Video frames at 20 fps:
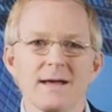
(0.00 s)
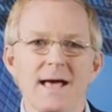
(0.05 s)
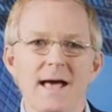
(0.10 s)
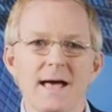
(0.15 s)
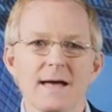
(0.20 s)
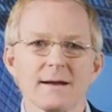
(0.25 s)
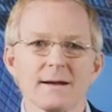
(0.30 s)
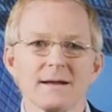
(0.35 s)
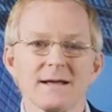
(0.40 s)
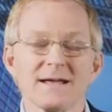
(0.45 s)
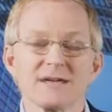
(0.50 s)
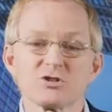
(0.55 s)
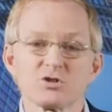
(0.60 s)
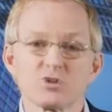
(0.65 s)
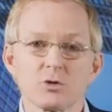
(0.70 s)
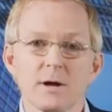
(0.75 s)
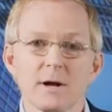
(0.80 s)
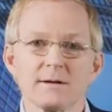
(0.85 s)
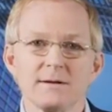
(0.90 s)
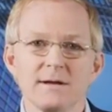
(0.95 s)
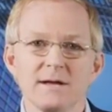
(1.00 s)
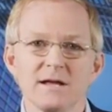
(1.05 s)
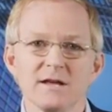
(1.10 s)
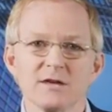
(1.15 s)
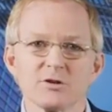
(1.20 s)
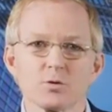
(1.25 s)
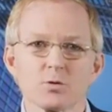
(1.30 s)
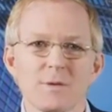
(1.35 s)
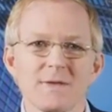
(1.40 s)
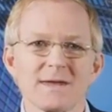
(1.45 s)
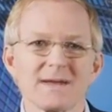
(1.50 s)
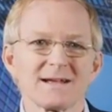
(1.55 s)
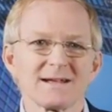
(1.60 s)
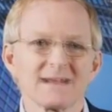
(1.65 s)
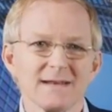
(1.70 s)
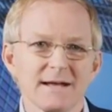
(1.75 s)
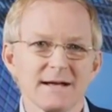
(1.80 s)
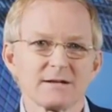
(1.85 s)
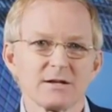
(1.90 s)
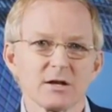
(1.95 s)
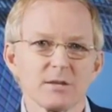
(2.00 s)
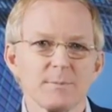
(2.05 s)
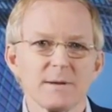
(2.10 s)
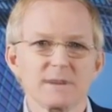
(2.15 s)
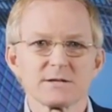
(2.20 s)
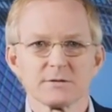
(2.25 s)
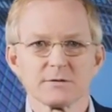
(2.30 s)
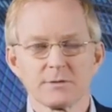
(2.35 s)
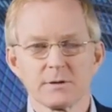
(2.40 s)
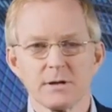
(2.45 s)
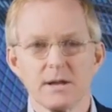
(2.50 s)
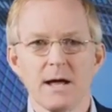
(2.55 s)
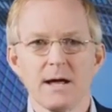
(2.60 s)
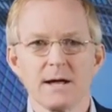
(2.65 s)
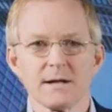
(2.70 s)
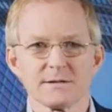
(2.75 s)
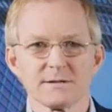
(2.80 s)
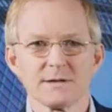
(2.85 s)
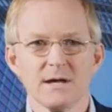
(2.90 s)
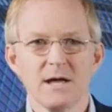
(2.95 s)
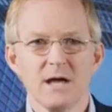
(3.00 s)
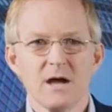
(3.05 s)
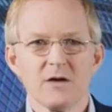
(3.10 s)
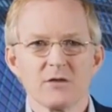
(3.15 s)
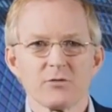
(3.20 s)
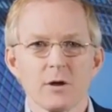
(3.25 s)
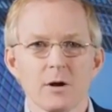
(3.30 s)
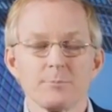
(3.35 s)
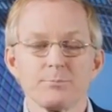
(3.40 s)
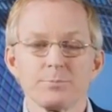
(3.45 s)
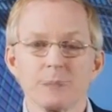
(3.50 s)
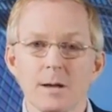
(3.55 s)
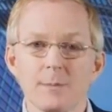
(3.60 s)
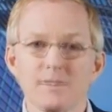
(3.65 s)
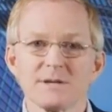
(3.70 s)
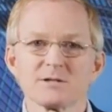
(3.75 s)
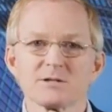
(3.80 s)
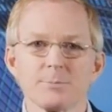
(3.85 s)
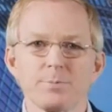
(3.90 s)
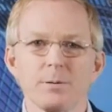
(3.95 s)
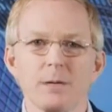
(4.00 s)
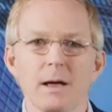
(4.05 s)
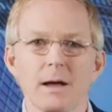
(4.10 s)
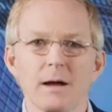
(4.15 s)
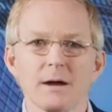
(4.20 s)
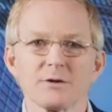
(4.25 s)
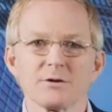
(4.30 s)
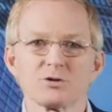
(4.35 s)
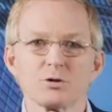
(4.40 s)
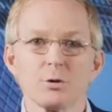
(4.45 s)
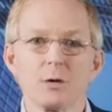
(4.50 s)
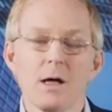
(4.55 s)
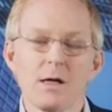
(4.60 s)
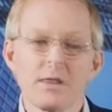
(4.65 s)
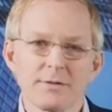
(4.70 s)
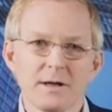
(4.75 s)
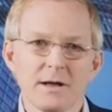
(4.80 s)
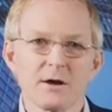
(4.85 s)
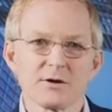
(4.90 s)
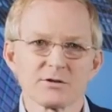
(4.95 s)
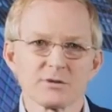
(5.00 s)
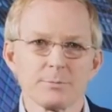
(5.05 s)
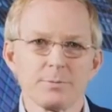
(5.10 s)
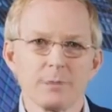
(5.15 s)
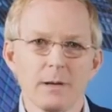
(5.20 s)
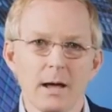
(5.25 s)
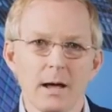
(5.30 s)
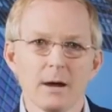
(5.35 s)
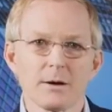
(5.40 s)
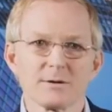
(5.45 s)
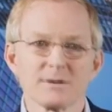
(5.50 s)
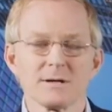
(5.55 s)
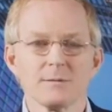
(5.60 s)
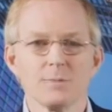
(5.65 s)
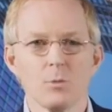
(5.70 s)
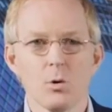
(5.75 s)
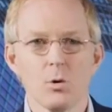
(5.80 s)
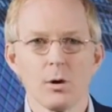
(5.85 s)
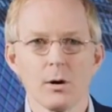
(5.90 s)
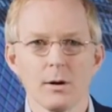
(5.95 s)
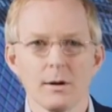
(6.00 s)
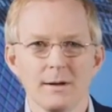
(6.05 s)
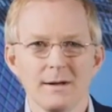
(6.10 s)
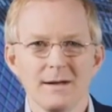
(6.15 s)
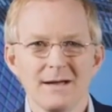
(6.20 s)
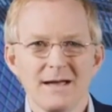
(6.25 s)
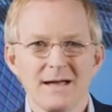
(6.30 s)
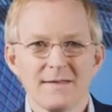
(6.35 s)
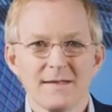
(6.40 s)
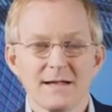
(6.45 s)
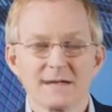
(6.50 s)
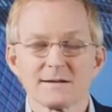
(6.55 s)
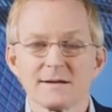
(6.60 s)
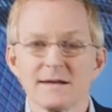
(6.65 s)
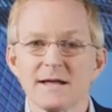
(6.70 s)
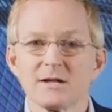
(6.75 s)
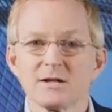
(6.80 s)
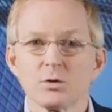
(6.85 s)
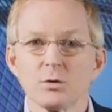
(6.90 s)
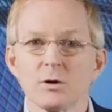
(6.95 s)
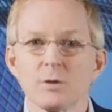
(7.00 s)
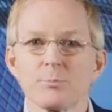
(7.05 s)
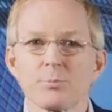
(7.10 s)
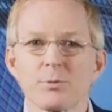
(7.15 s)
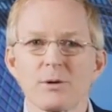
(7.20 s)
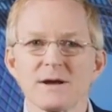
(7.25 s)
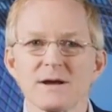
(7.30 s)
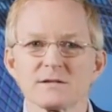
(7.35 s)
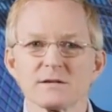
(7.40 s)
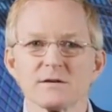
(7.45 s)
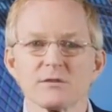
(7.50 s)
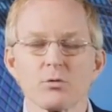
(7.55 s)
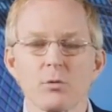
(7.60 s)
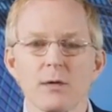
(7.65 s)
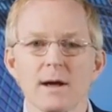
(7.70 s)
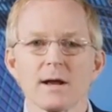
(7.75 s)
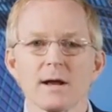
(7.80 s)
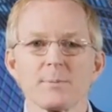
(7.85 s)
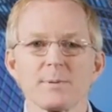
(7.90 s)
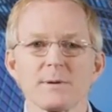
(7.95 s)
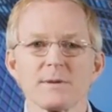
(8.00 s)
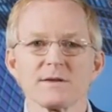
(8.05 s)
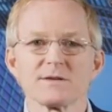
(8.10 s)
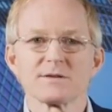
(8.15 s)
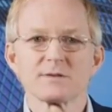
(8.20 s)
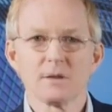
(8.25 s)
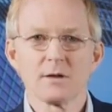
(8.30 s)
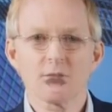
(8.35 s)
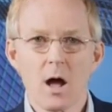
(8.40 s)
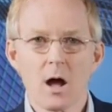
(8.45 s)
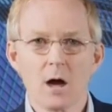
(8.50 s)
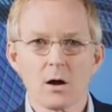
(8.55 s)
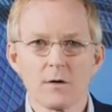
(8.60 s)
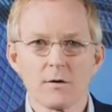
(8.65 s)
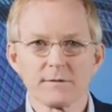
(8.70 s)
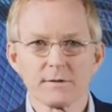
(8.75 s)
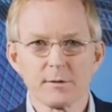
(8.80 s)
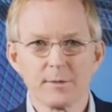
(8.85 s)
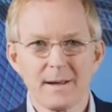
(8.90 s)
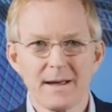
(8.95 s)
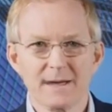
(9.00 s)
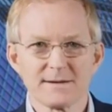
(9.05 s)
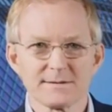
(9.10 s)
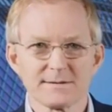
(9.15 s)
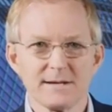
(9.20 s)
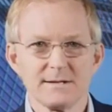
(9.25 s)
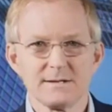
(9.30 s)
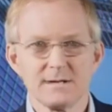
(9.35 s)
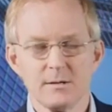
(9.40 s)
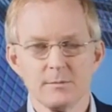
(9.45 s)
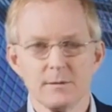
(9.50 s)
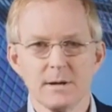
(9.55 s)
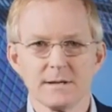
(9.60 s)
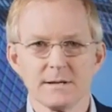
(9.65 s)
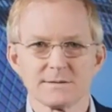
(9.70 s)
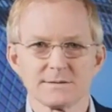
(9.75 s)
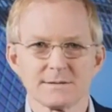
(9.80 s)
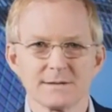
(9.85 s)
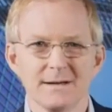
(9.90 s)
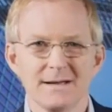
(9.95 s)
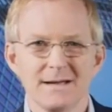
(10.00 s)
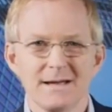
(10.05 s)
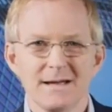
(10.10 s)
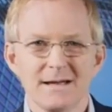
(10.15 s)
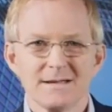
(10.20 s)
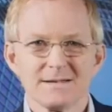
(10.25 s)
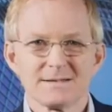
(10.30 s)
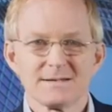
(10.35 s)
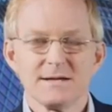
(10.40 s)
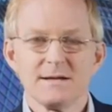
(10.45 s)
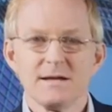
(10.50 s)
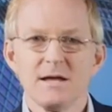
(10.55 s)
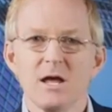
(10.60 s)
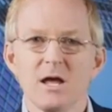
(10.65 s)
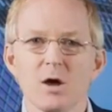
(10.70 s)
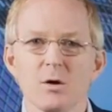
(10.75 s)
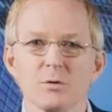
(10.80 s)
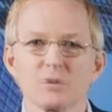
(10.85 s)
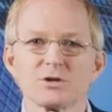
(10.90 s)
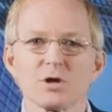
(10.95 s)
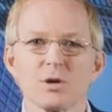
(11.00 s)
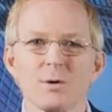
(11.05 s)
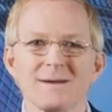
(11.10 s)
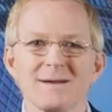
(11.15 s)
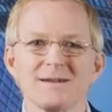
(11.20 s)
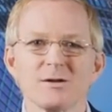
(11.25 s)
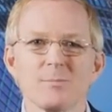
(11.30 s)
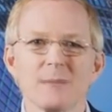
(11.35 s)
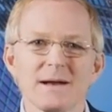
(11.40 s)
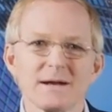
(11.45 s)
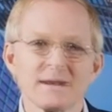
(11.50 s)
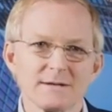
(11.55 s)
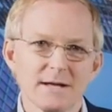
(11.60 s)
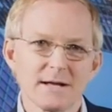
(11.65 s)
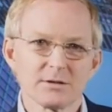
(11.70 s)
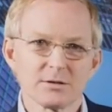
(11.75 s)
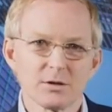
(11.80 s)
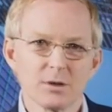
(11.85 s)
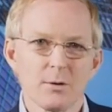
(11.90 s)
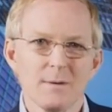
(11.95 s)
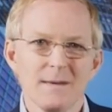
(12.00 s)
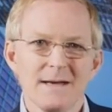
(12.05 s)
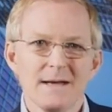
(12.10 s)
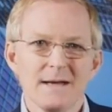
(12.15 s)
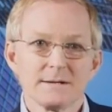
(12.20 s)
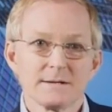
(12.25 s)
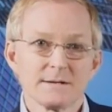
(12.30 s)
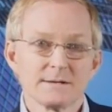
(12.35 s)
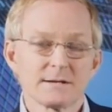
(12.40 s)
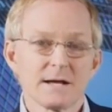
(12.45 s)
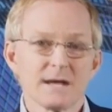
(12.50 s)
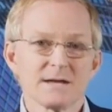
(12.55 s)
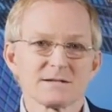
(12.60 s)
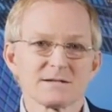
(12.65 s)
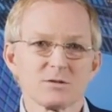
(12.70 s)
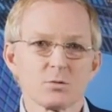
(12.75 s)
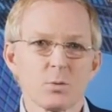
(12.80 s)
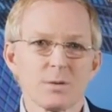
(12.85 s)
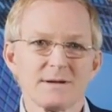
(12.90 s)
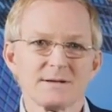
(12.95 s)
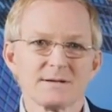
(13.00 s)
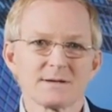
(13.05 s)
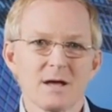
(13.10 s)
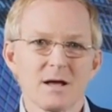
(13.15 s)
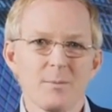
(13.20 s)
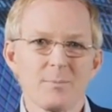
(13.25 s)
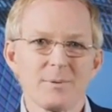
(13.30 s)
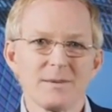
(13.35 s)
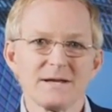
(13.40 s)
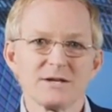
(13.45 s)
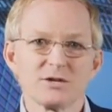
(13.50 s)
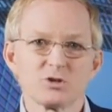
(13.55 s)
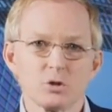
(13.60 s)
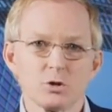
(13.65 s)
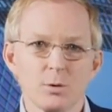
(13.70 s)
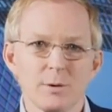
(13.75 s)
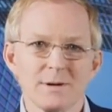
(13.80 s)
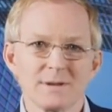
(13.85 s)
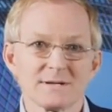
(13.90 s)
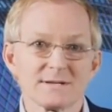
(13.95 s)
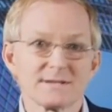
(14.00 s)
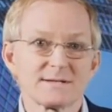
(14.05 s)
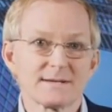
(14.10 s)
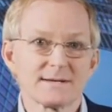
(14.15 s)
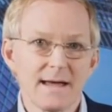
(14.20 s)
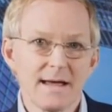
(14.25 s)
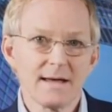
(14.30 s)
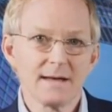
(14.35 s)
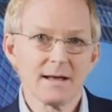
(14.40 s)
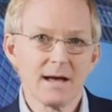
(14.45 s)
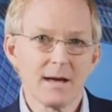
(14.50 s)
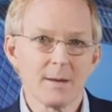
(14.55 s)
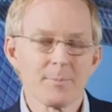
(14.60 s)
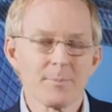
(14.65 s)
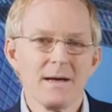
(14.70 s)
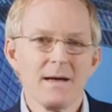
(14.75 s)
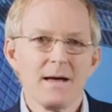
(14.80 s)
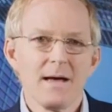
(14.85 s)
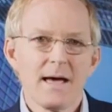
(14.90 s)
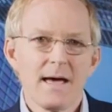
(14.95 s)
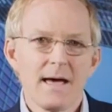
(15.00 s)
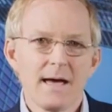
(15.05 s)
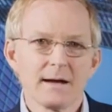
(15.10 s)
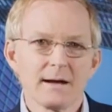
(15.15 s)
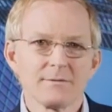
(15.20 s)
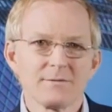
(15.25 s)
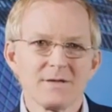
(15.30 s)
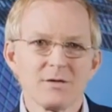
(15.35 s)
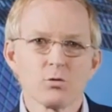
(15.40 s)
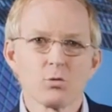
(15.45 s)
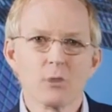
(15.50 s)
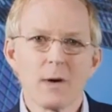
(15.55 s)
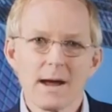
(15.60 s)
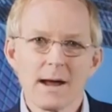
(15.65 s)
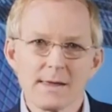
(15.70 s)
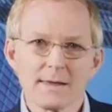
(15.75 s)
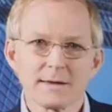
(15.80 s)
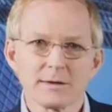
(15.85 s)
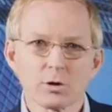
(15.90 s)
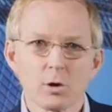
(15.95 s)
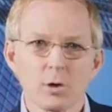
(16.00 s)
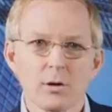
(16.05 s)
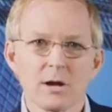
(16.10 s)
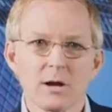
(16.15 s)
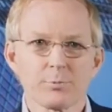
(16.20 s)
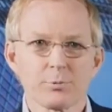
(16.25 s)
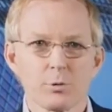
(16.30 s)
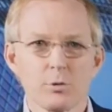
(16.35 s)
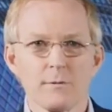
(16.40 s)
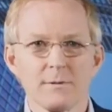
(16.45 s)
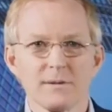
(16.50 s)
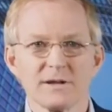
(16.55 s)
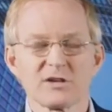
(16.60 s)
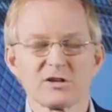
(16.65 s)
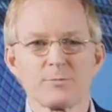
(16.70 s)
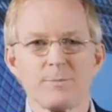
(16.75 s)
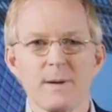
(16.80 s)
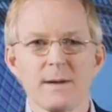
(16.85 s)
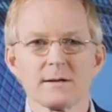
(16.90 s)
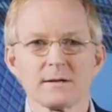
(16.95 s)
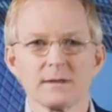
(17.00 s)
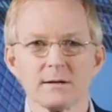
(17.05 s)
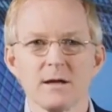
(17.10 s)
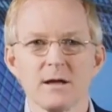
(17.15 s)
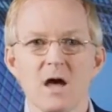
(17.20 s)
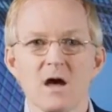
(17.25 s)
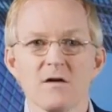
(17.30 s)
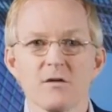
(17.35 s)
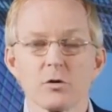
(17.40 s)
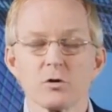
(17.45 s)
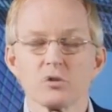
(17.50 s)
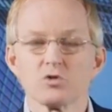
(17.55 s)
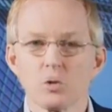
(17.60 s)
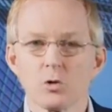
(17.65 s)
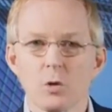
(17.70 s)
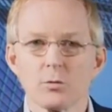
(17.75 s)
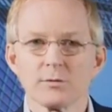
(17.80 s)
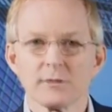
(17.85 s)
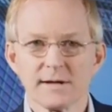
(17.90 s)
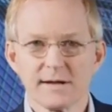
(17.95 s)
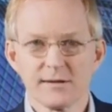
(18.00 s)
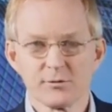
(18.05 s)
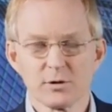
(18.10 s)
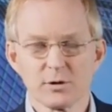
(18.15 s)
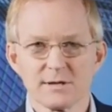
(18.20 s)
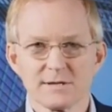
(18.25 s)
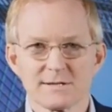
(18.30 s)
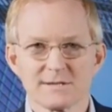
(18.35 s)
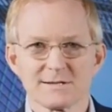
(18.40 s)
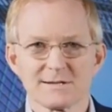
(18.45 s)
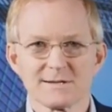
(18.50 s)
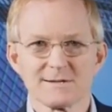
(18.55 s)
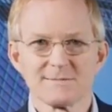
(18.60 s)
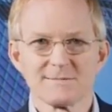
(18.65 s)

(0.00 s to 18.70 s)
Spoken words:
Canada has struck deals with an eclectic mix of clients, from plumbing suppliers to healthcare suppliers and more. That's led to an impressive run-up in the stock over the past 18 months. CEO Tony Benedetto discusses what his company is doing to scale up ahead of the regulatory approval expected for drone deliveries.